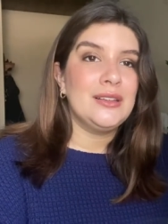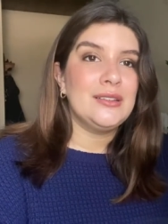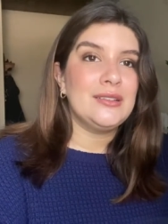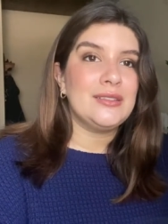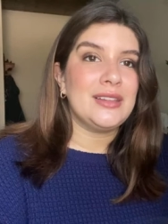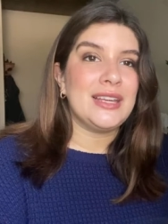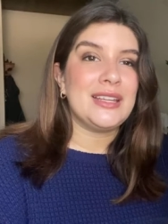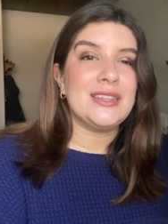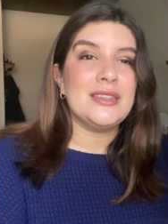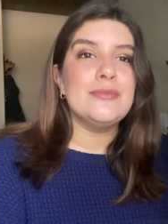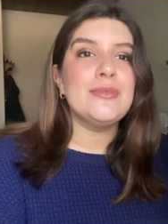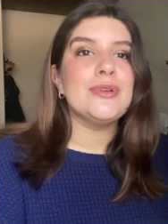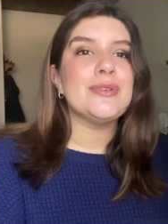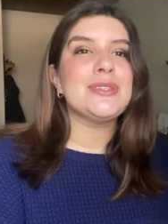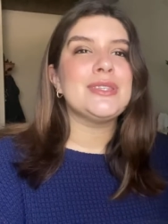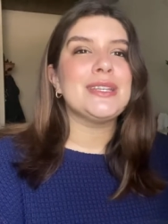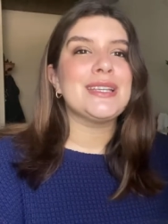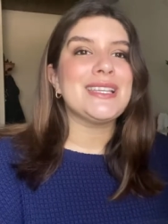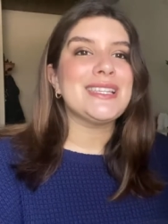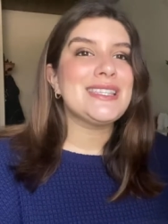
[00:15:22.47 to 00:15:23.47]
like the
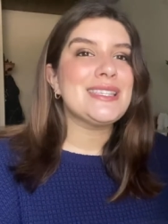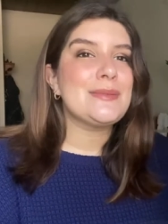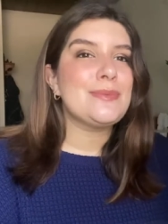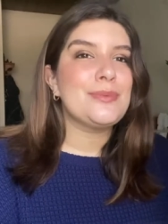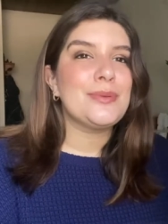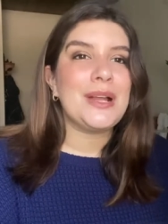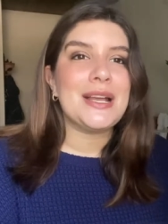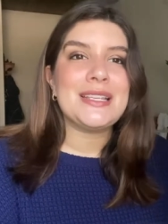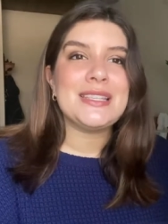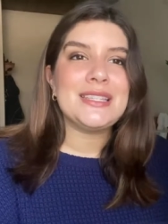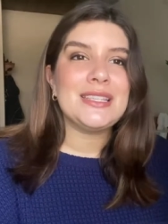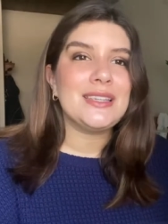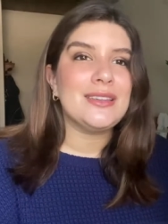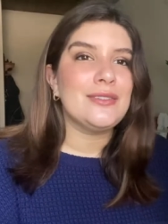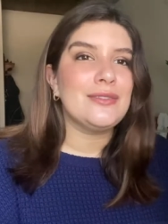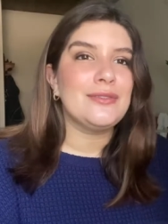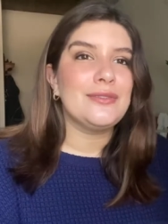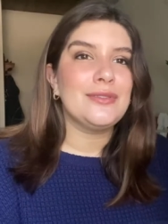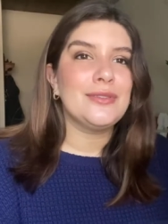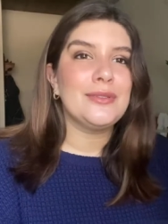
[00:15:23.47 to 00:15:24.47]
most
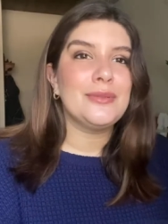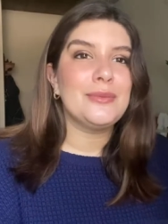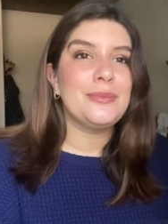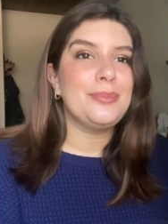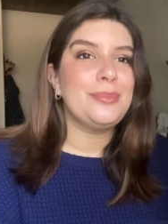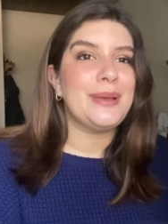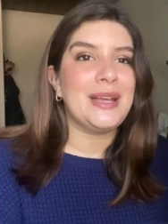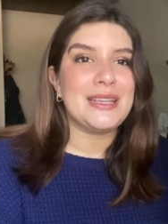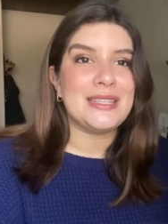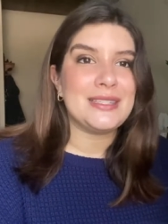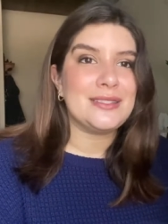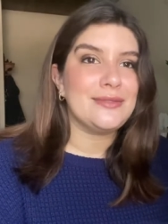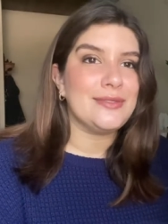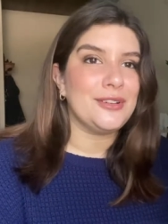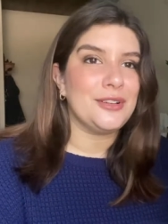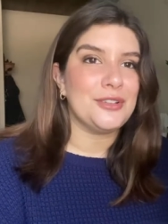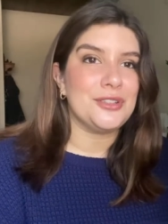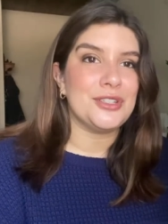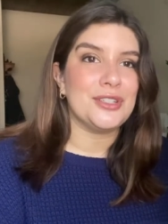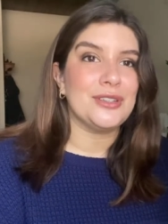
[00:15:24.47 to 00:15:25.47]
expressive, best
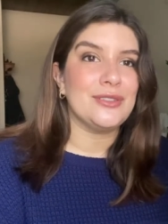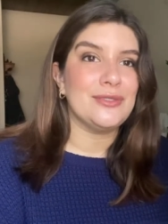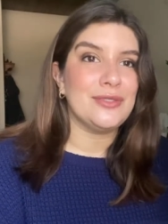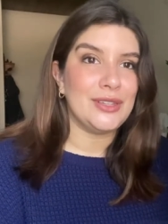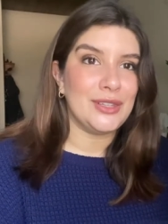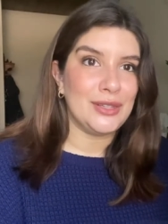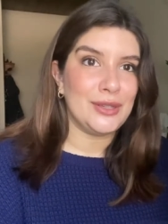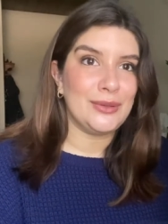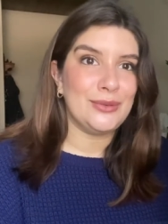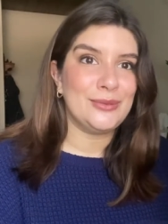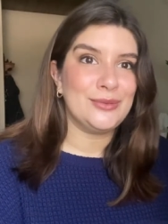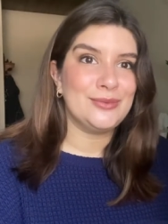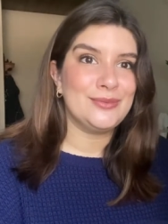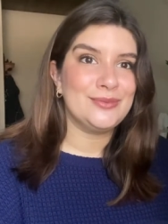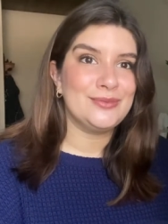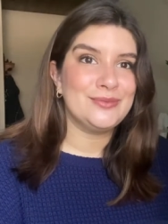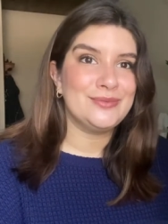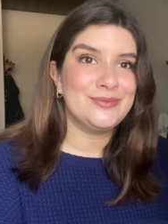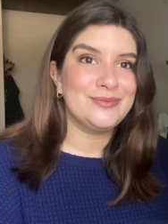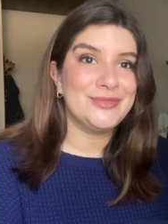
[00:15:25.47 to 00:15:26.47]
version of you.
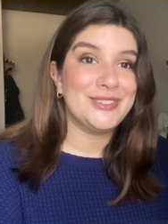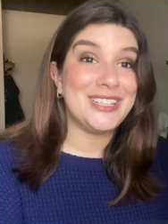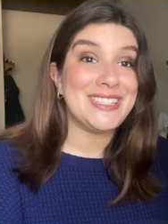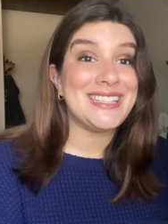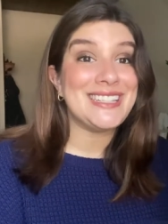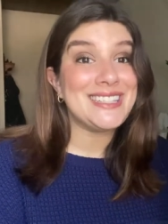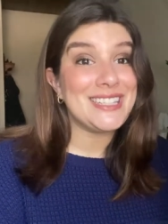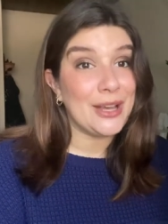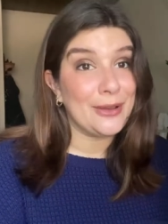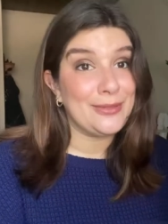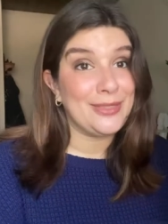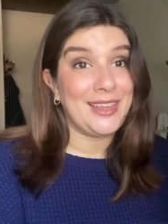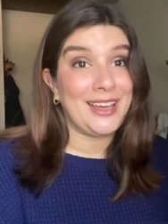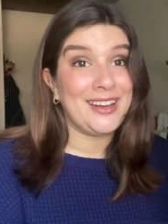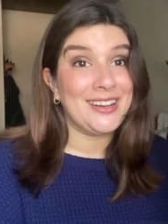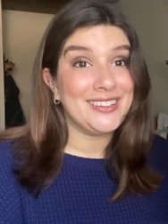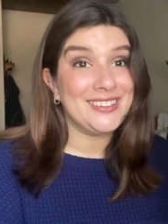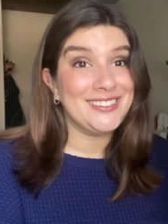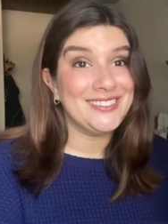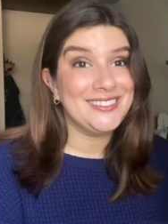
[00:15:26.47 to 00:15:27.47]
Because it's out
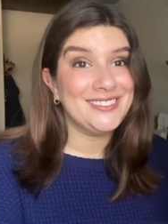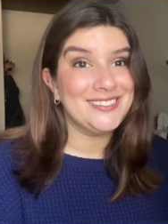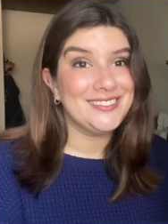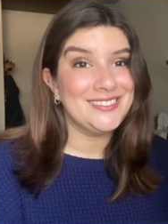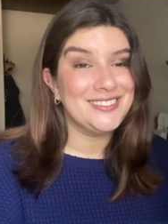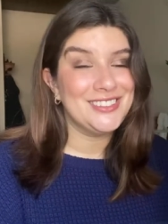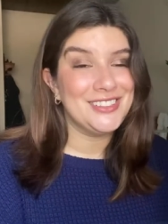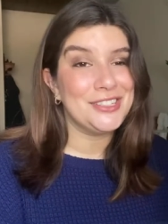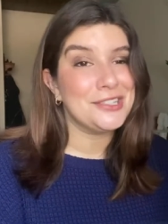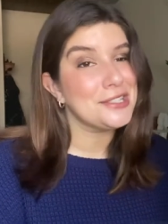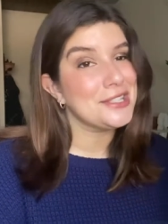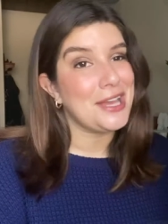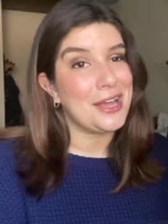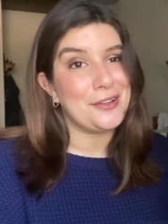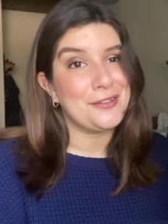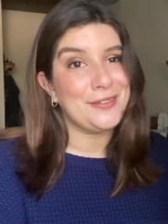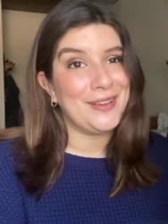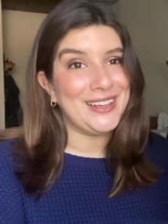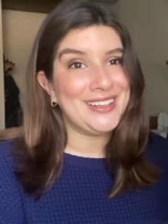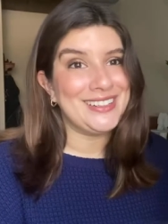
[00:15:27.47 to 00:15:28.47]
there. You just
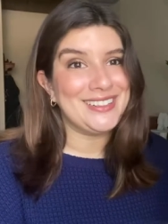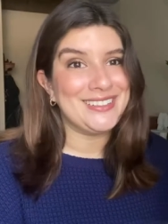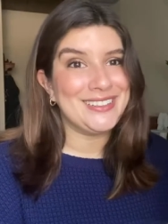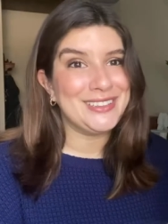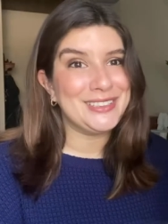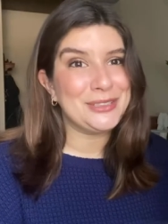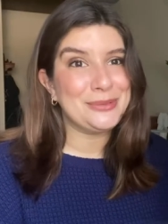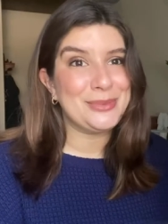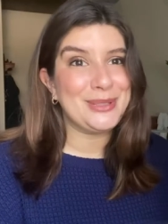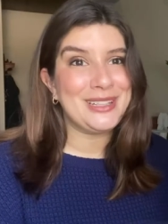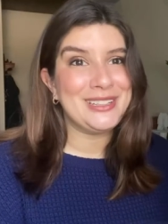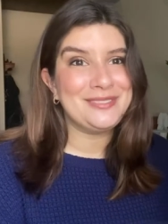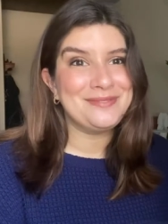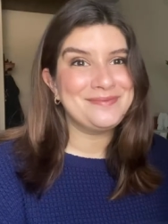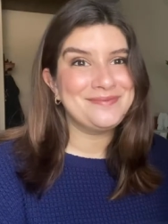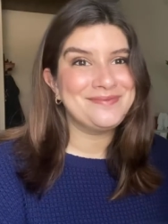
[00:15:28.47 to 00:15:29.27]
gotta find it a little bit.